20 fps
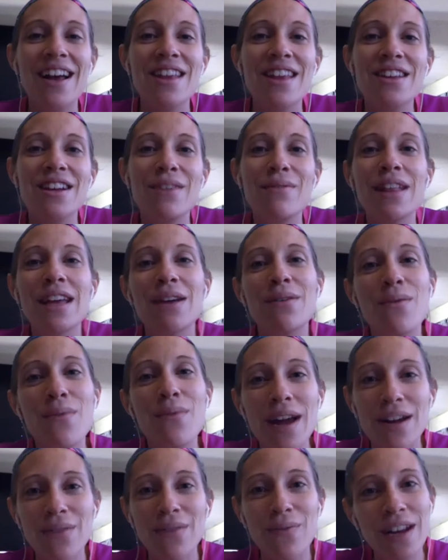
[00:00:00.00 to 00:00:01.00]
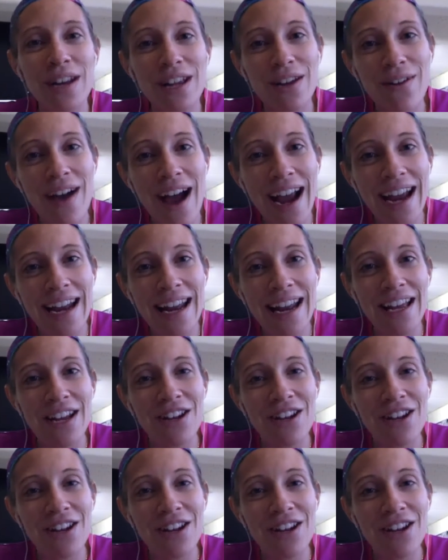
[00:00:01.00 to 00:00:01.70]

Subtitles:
they're going to be well, wait, what are you hiding?